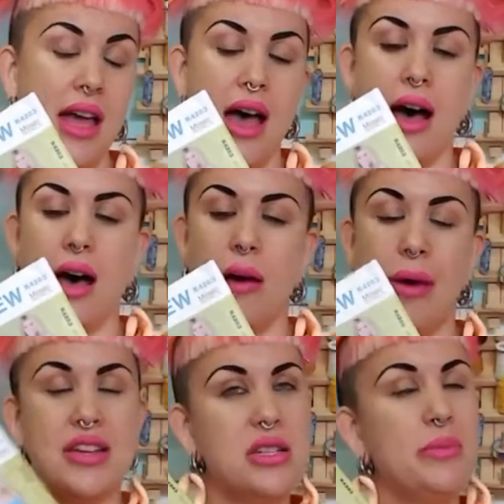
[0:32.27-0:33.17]

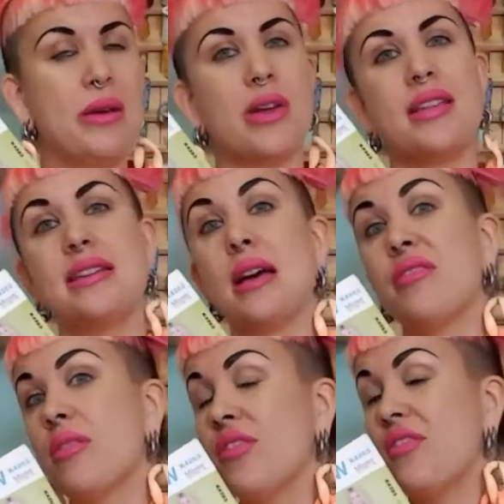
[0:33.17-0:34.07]
I just picked one of these up
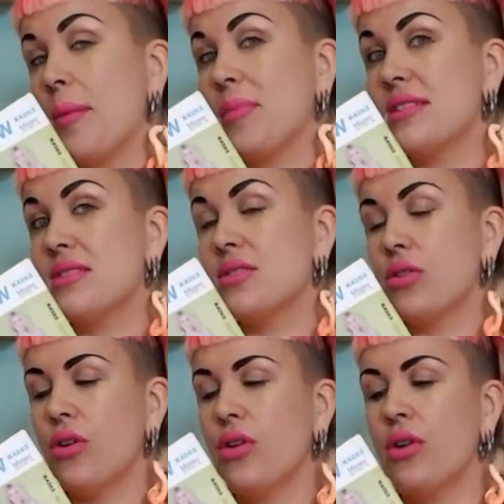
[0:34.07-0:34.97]
from a fabric
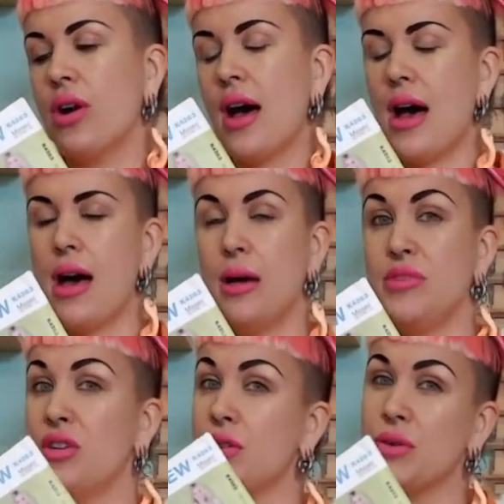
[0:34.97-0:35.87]
store.
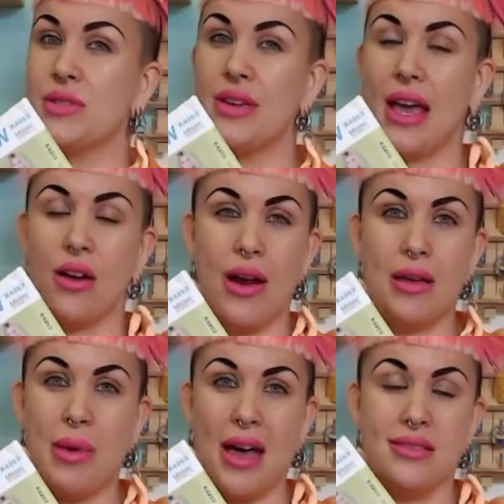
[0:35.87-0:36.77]
You can also get great
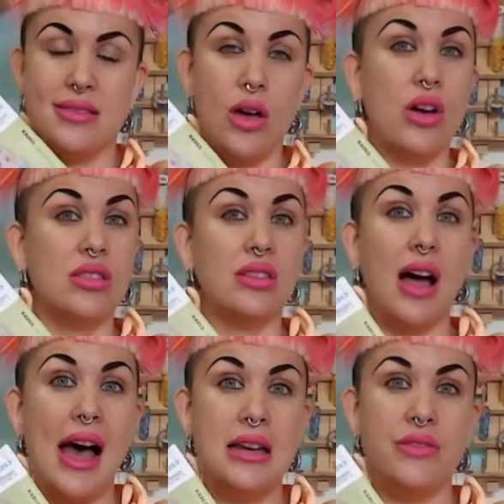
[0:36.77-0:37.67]
patterns
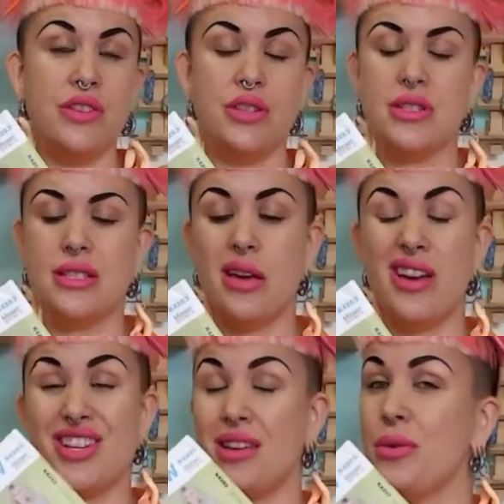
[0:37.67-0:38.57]
online if you do a
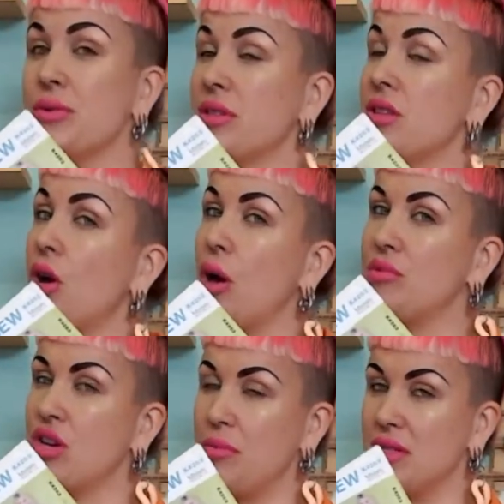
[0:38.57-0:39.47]
search, and also the op
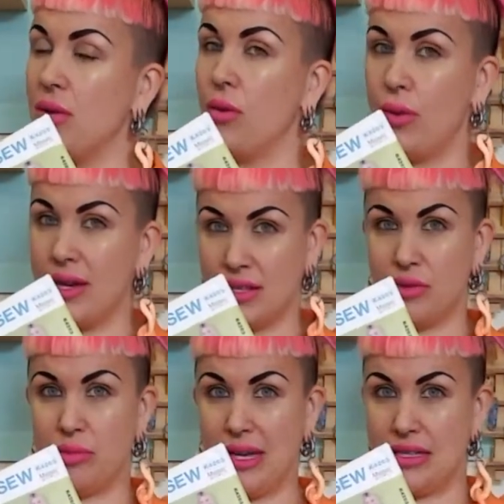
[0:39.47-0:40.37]
shop is always a good
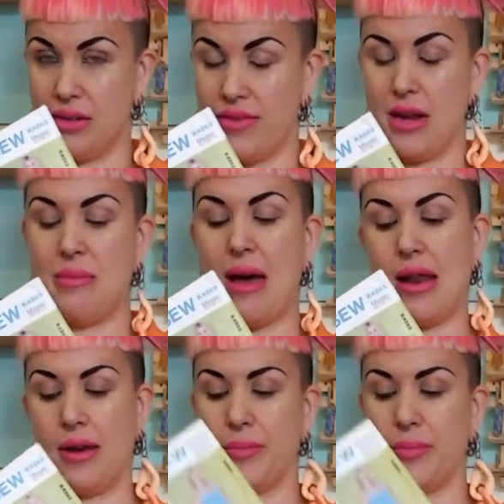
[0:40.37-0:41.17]
place to find a pattern.